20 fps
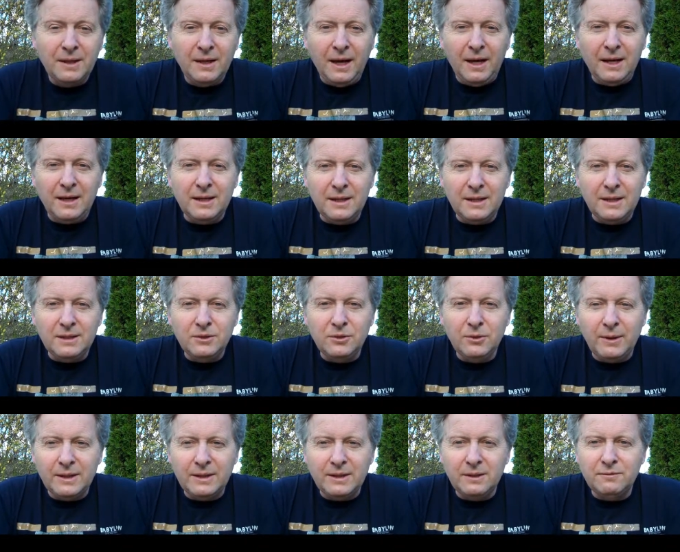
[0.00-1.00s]
who
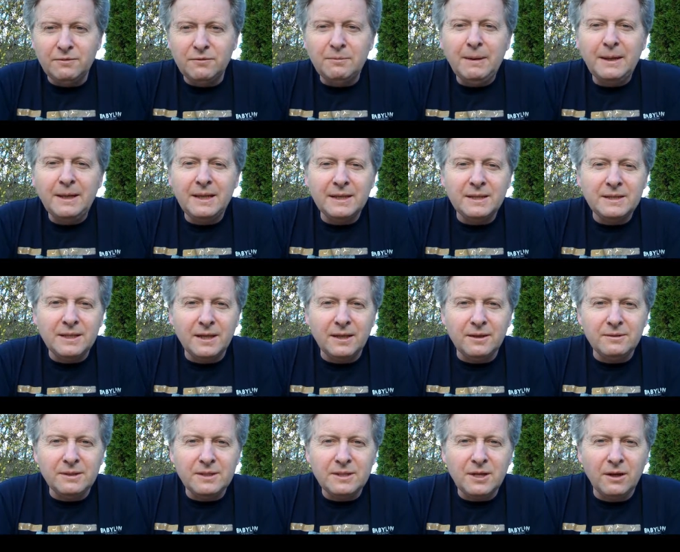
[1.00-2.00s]
I'd known from many years ago
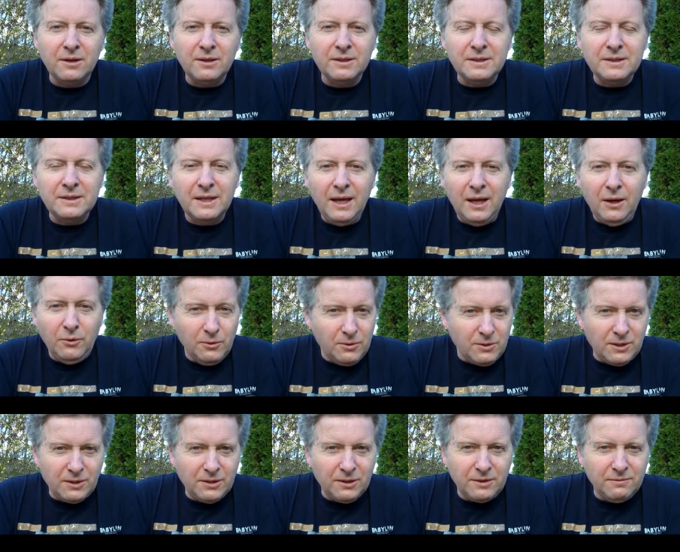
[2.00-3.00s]
in Scotland,
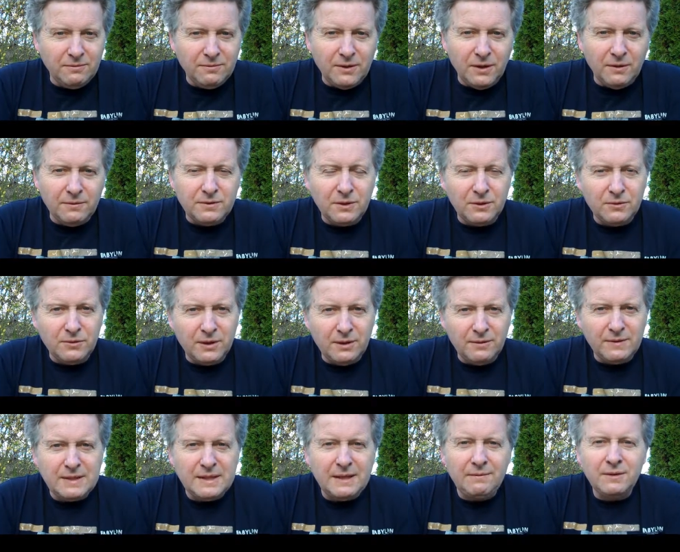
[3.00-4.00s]
also got involved. So three of
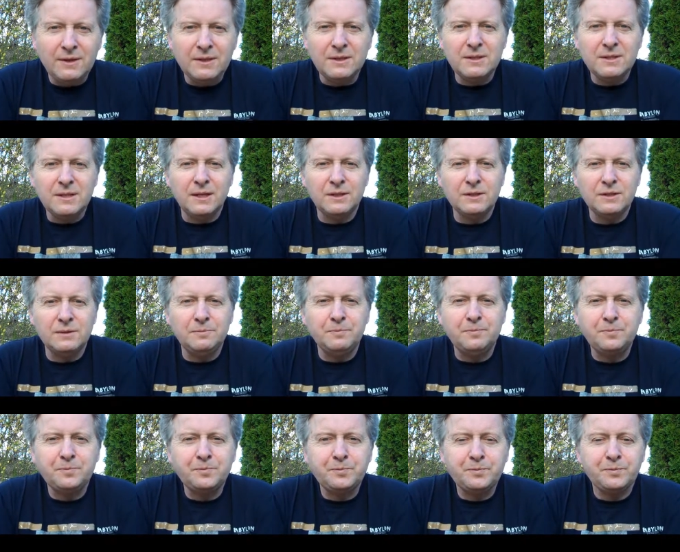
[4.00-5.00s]
us having a discussion,
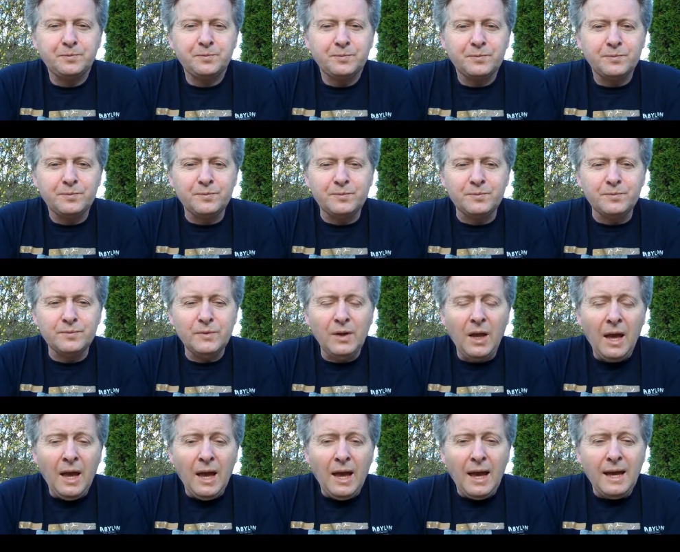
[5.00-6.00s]

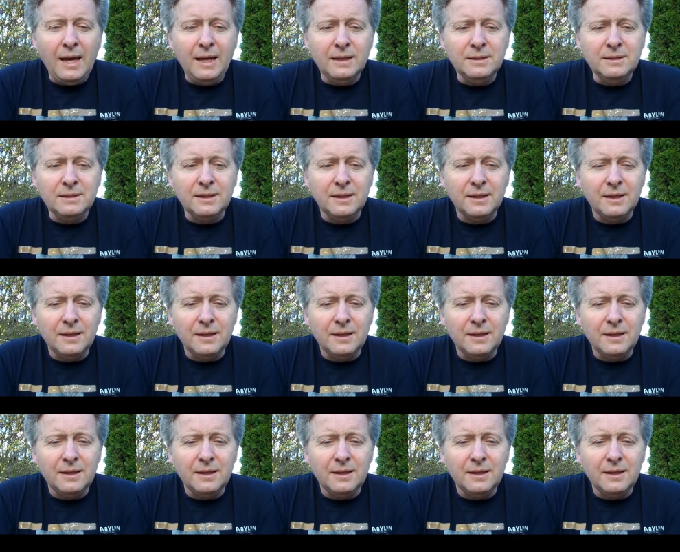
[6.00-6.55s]
and